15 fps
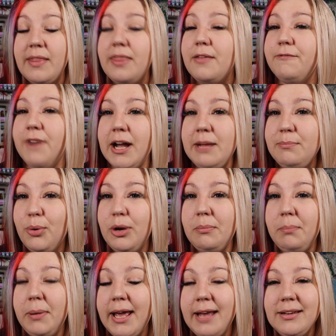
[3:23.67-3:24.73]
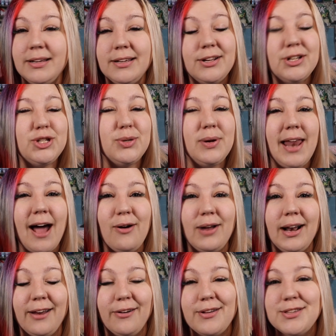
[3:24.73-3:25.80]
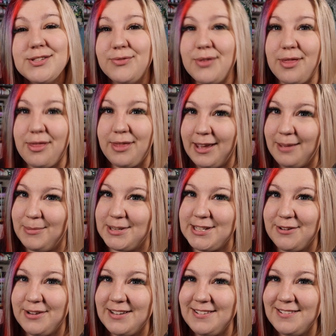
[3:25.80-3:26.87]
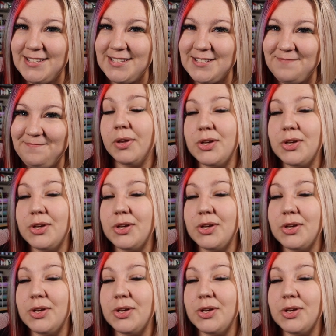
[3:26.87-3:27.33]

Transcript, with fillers: than the fine point blade to allow clearance for the thicker materials.